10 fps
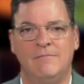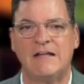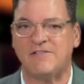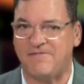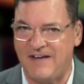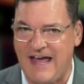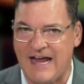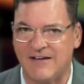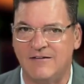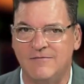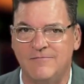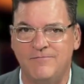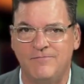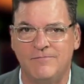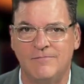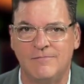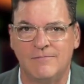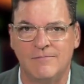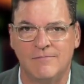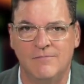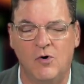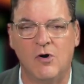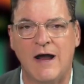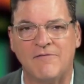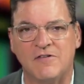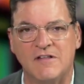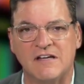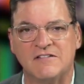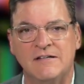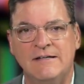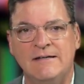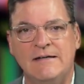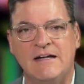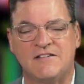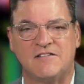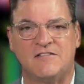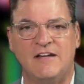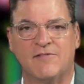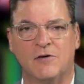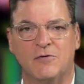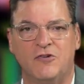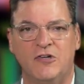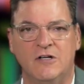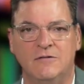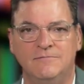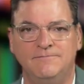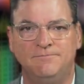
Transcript: That's a fact. More after this. It's the Steve Gruber Show.